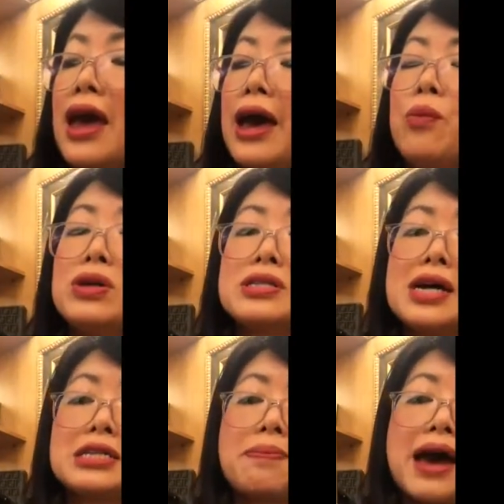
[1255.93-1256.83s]
and what's
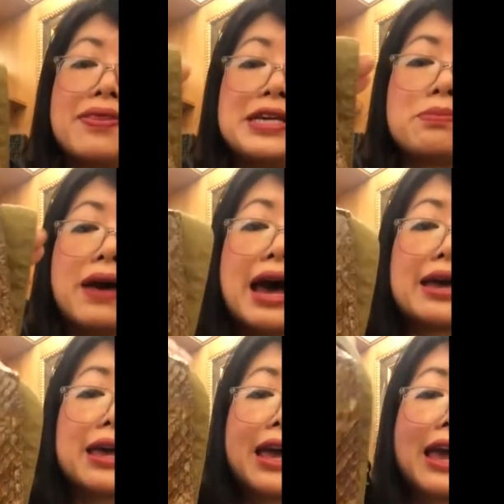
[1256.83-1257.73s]
nice about this
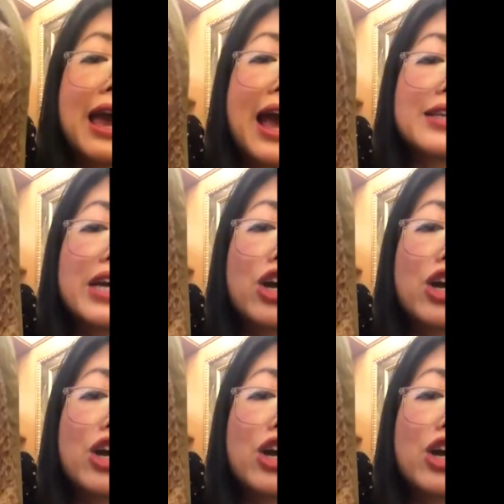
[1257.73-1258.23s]
bag it has a